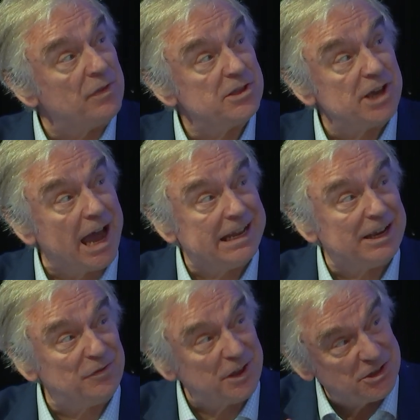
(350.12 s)
title
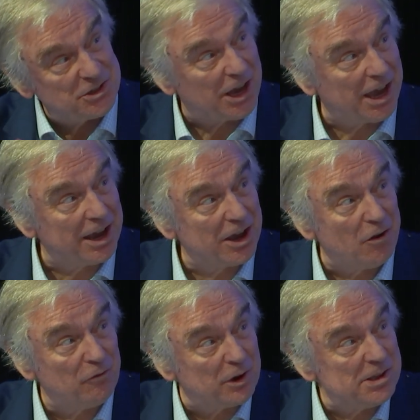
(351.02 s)
of this
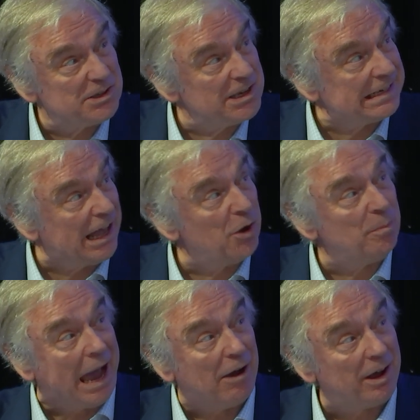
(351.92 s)
conference is Low
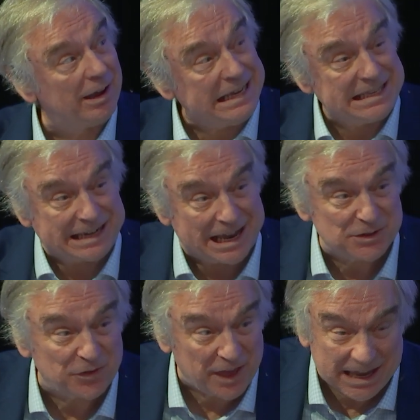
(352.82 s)
Power Internet
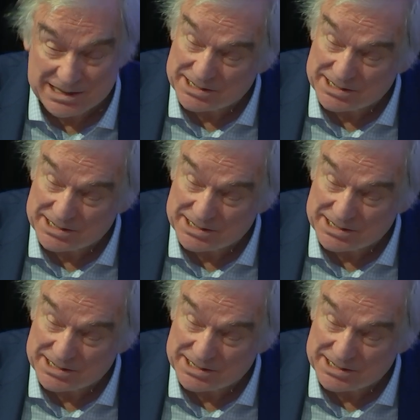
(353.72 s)
of Things,